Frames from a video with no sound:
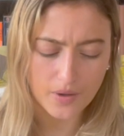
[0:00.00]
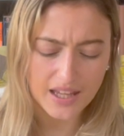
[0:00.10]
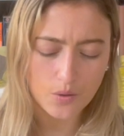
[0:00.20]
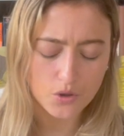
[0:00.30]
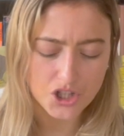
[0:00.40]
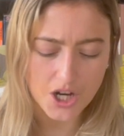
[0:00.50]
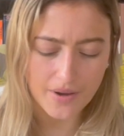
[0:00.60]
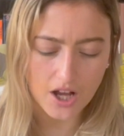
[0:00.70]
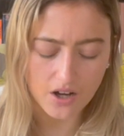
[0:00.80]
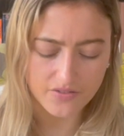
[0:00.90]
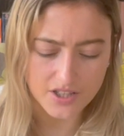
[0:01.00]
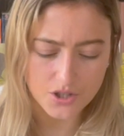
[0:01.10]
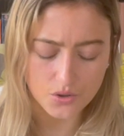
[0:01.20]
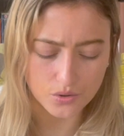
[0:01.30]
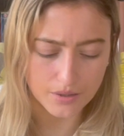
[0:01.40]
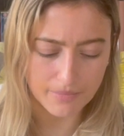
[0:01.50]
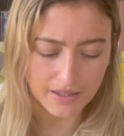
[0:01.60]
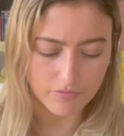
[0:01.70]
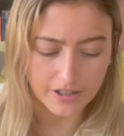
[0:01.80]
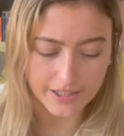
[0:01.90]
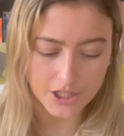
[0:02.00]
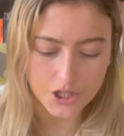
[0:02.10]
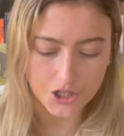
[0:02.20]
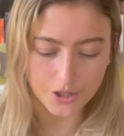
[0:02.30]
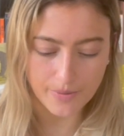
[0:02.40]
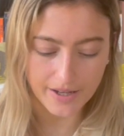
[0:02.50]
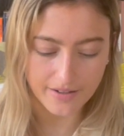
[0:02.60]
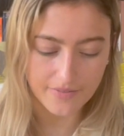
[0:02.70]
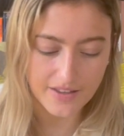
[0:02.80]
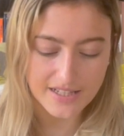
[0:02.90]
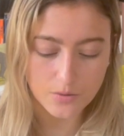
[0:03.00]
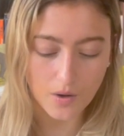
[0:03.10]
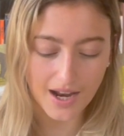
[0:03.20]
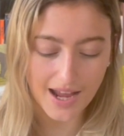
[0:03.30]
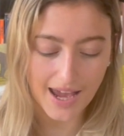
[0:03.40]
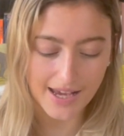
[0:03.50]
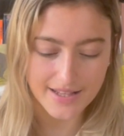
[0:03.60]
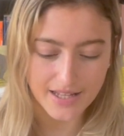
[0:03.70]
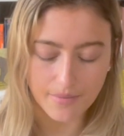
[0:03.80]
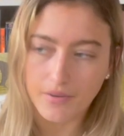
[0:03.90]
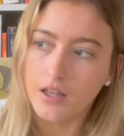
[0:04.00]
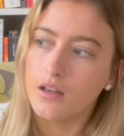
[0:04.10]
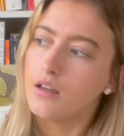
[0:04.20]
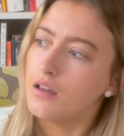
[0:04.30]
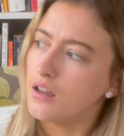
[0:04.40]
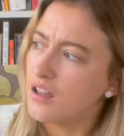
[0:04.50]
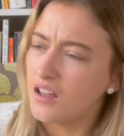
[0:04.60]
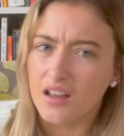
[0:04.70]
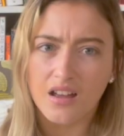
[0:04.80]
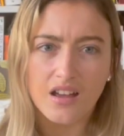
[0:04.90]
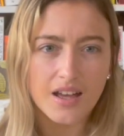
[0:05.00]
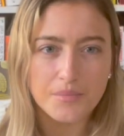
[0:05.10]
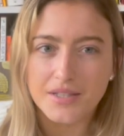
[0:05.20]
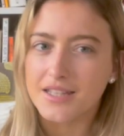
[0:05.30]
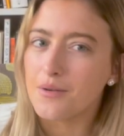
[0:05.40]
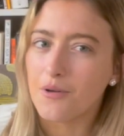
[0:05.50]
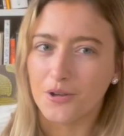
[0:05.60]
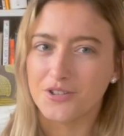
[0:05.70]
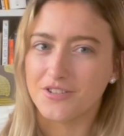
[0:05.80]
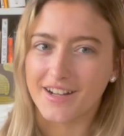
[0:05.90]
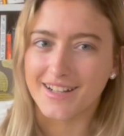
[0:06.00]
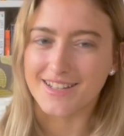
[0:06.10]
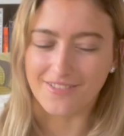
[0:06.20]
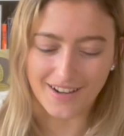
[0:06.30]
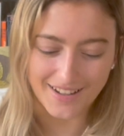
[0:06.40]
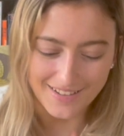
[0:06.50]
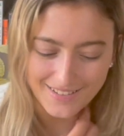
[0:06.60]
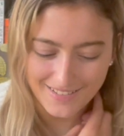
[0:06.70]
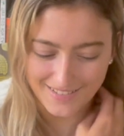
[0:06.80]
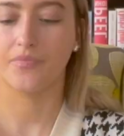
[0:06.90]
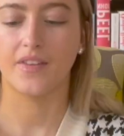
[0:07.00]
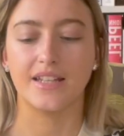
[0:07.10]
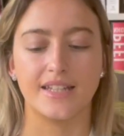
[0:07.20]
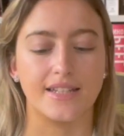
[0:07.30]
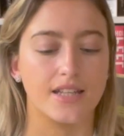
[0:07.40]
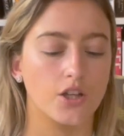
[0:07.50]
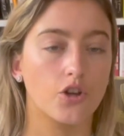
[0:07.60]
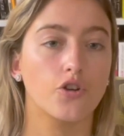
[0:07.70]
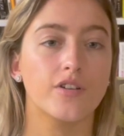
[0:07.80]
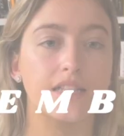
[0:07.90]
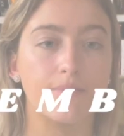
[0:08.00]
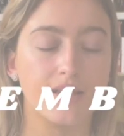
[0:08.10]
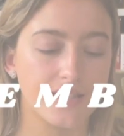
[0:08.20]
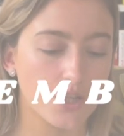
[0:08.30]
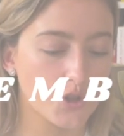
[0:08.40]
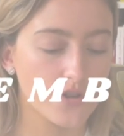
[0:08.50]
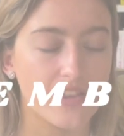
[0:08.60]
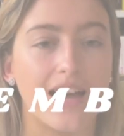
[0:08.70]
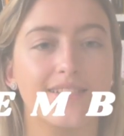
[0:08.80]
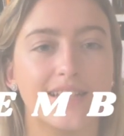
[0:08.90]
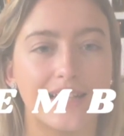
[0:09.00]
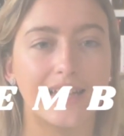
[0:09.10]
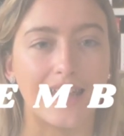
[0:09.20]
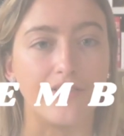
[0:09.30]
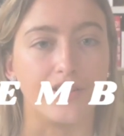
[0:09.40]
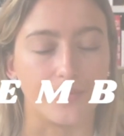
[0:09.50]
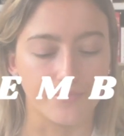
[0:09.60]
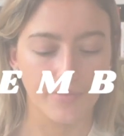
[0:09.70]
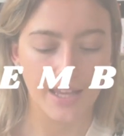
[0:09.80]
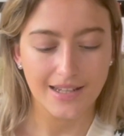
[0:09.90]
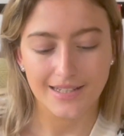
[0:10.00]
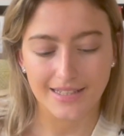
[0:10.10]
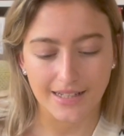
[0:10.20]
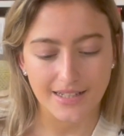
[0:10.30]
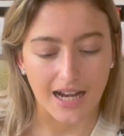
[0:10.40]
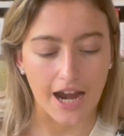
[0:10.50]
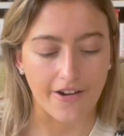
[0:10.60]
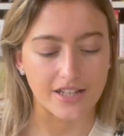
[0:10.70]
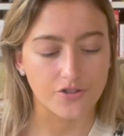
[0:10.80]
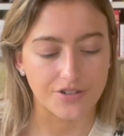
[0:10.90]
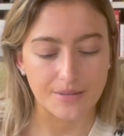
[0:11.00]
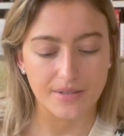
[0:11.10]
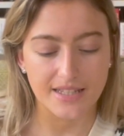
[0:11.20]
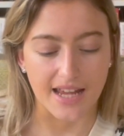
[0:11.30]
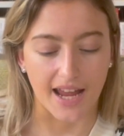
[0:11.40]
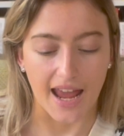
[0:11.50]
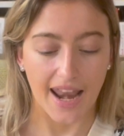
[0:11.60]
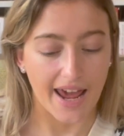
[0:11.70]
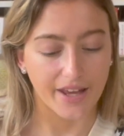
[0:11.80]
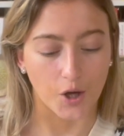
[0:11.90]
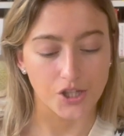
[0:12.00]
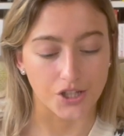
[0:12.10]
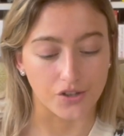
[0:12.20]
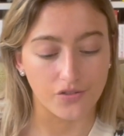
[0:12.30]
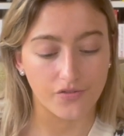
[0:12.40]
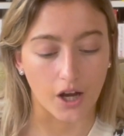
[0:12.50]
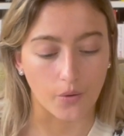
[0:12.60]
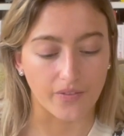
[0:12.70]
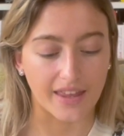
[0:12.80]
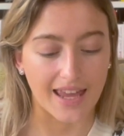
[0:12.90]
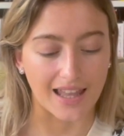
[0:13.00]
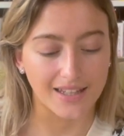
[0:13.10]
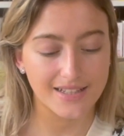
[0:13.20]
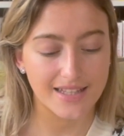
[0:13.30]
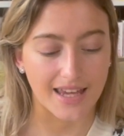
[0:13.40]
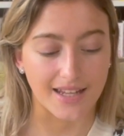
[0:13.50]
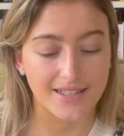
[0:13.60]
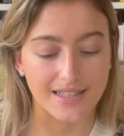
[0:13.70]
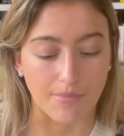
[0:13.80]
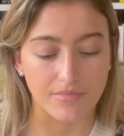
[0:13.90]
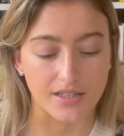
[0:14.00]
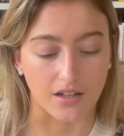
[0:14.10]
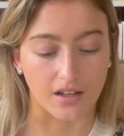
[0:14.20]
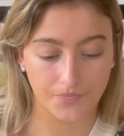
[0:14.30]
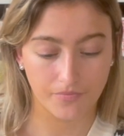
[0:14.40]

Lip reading: he was showing off at school and being really stupid. This is why I hate him. I'm so contradictory. This is Christmas 2011. Dear Diary, it's Christmas Day and I got a new phone, the Galaxy Ace Samsung.